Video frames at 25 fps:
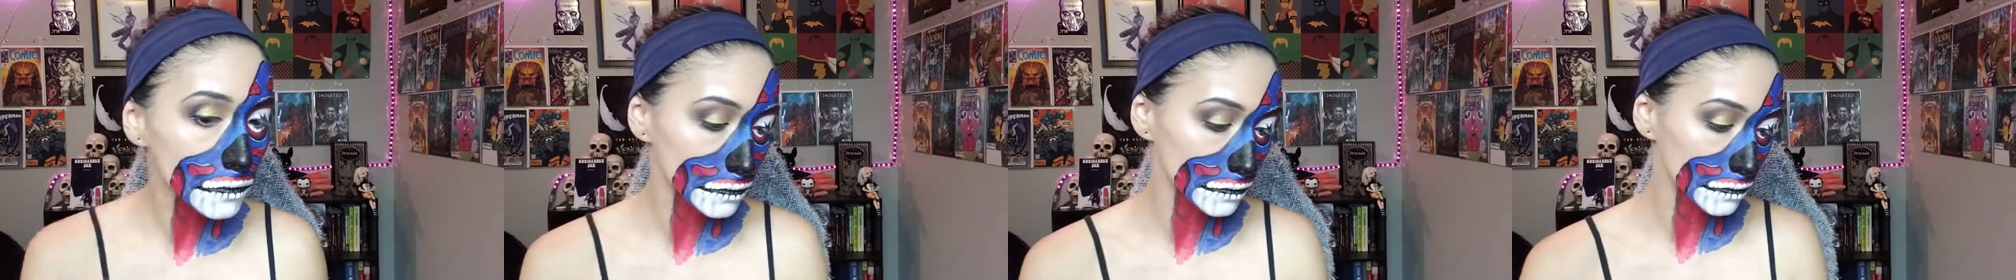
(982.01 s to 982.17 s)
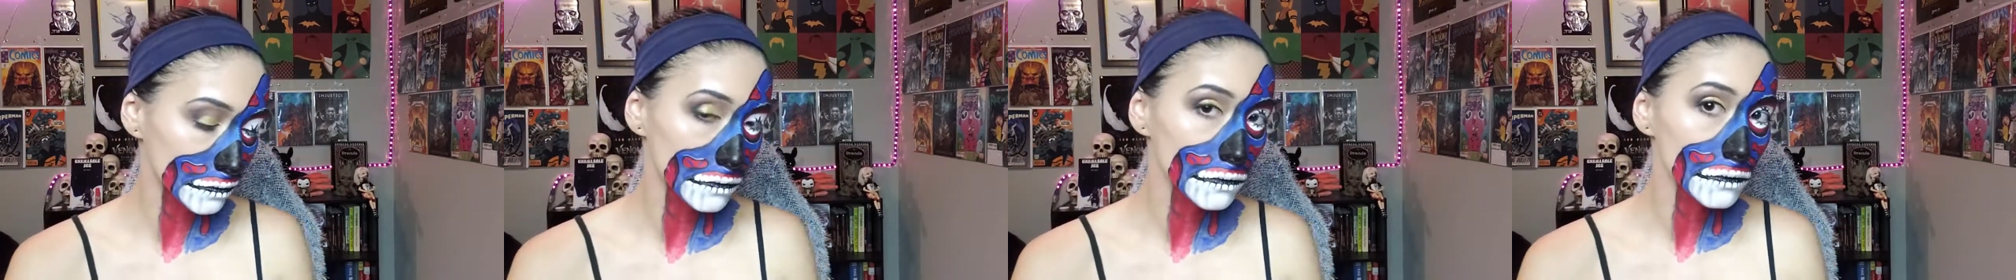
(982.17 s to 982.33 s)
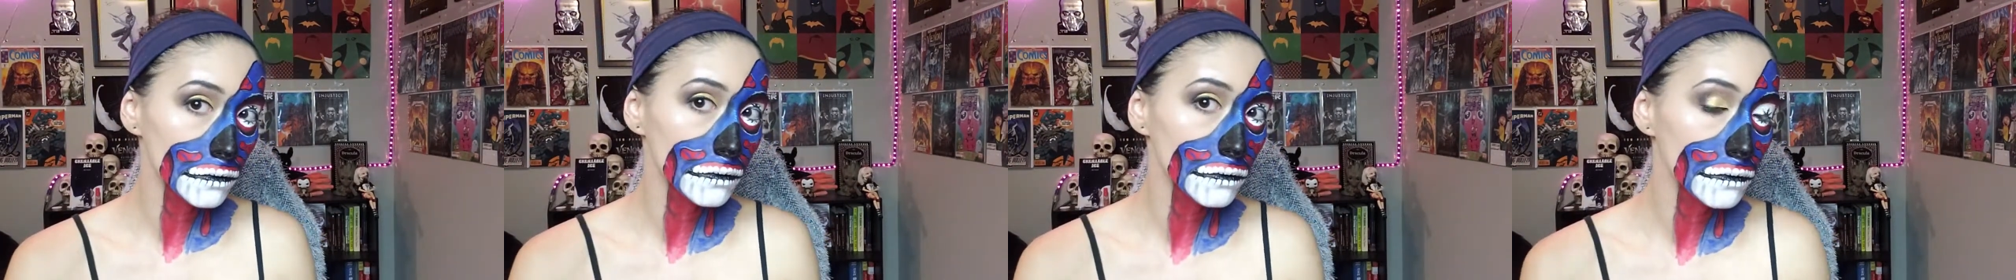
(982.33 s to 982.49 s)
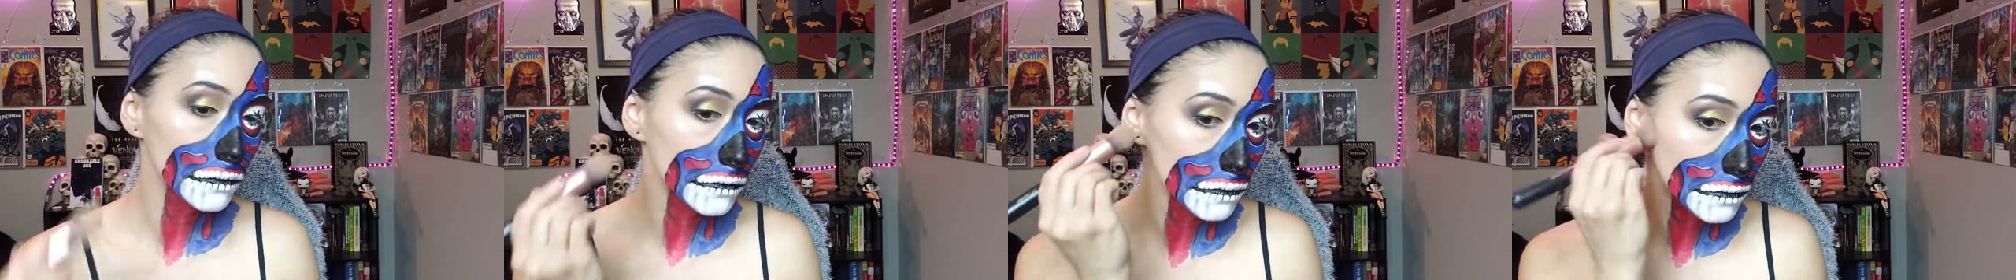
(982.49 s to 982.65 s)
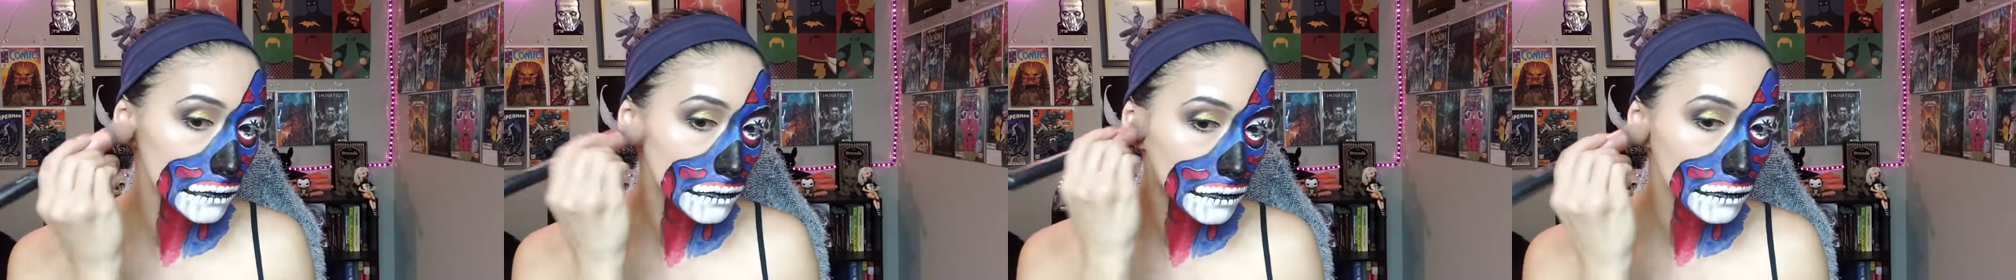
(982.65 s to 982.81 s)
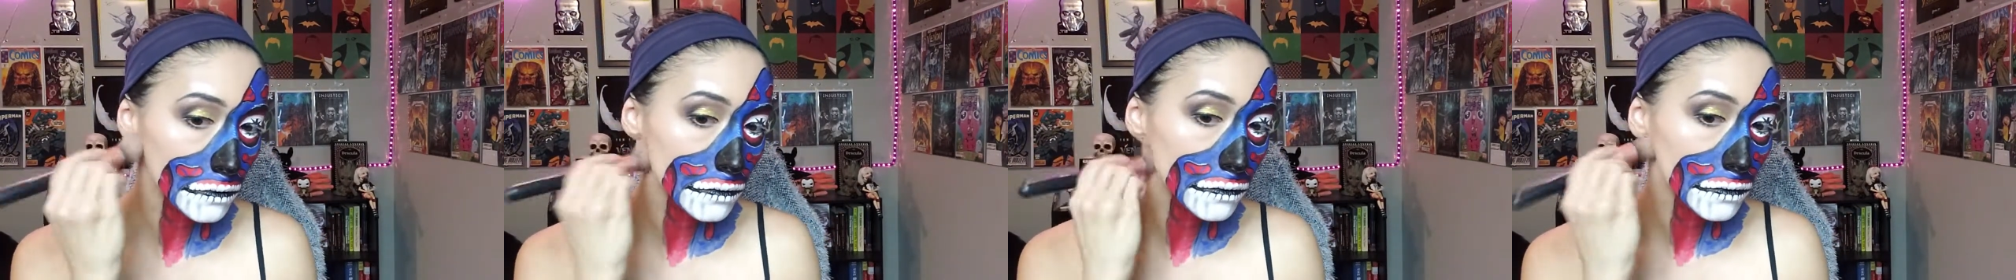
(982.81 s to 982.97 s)
So this is
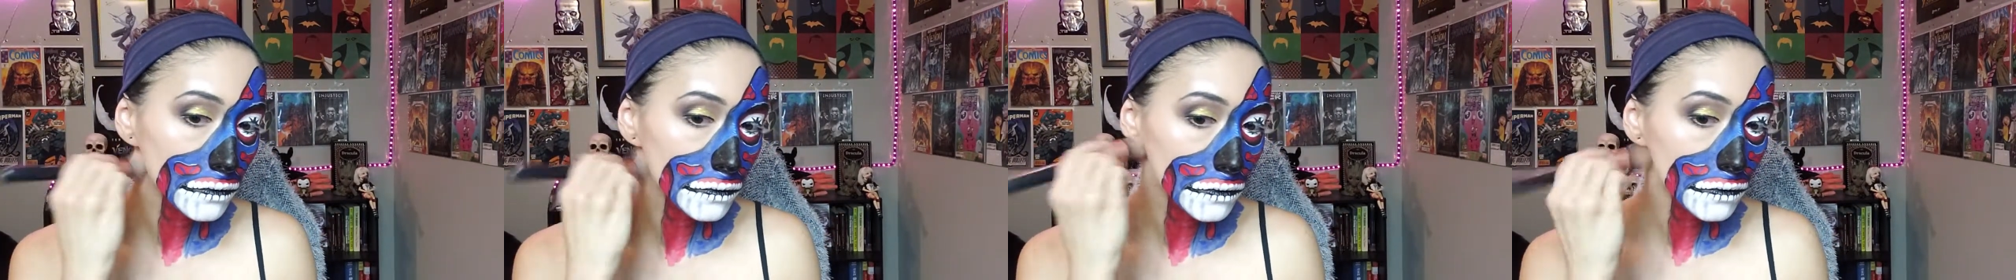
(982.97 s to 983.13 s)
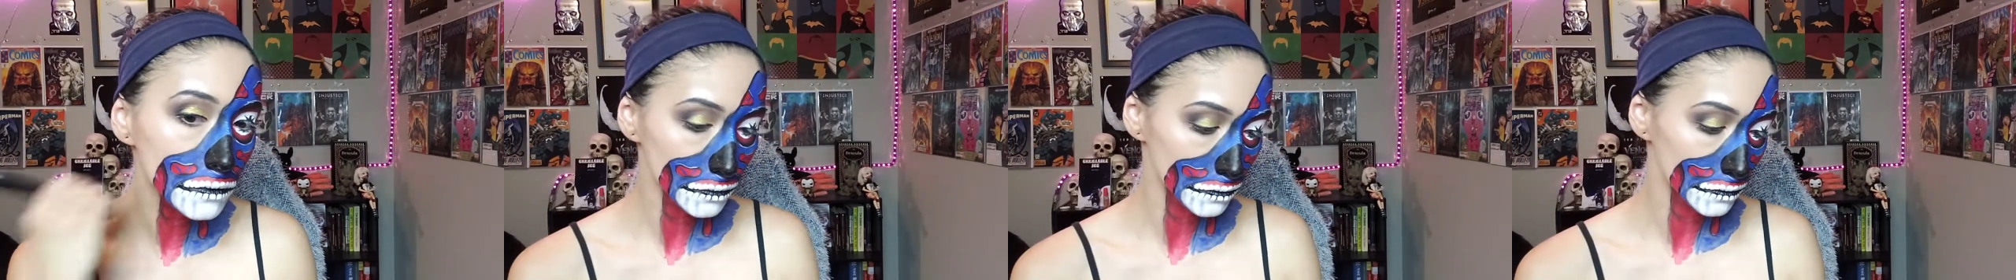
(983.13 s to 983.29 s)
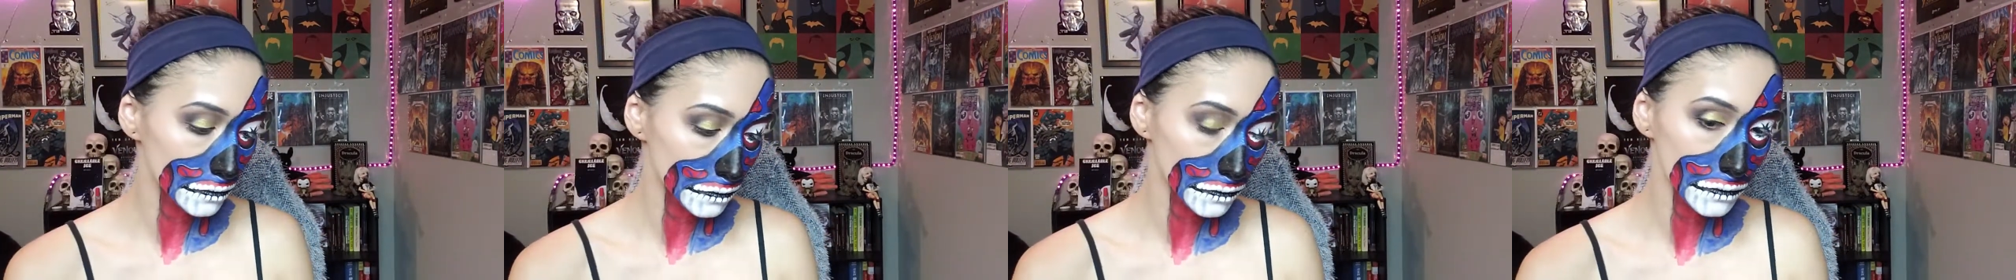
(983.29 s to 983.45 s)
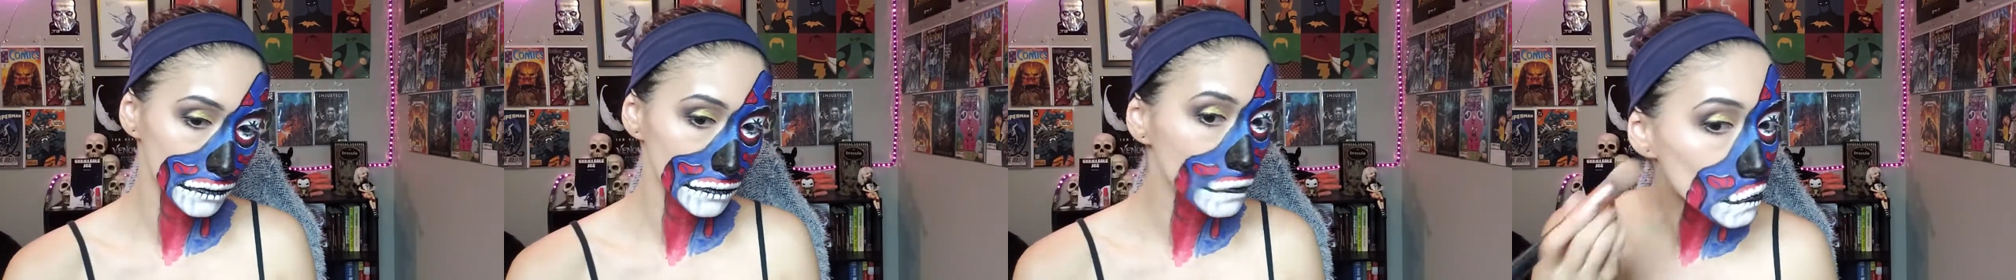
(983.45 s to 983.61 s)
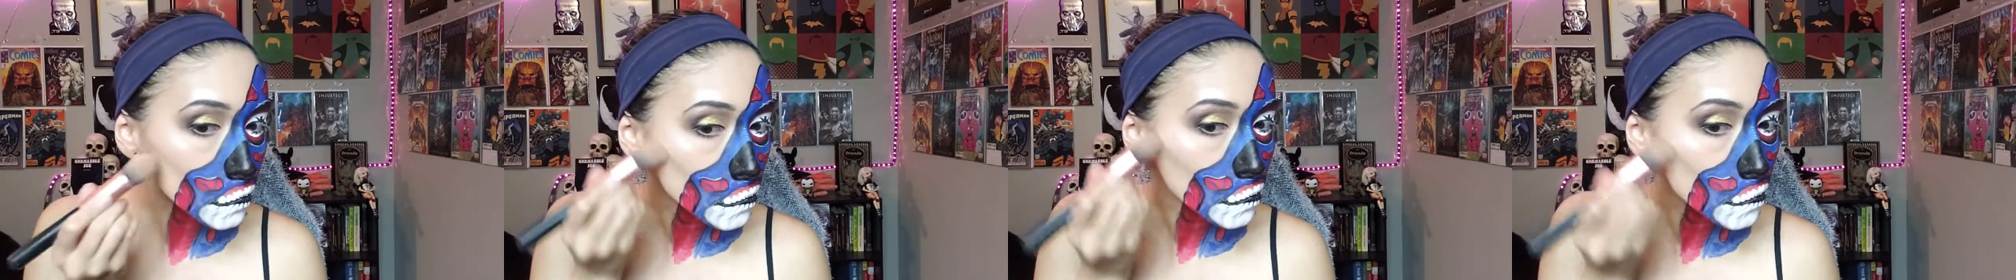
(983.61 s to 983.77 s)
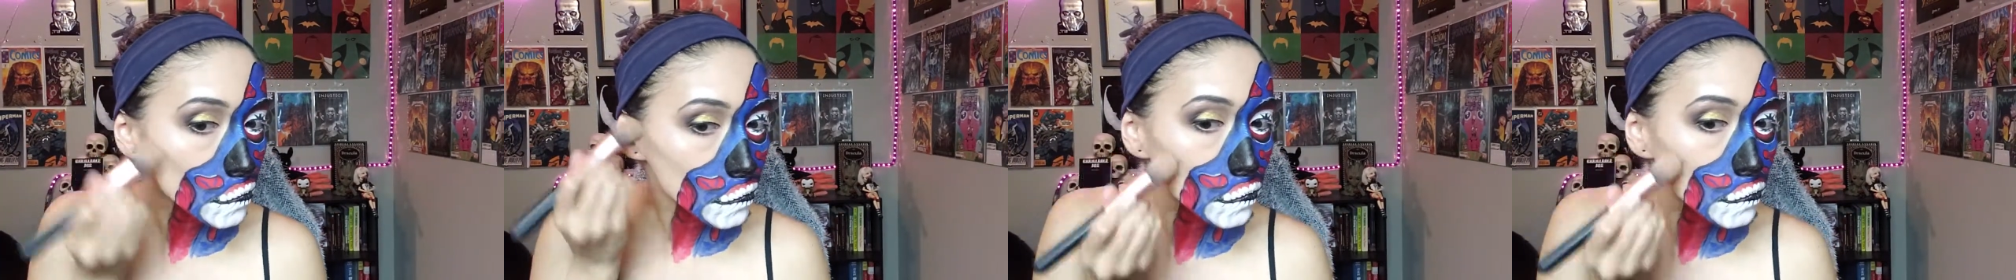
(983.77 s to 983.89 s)
a little bit of my own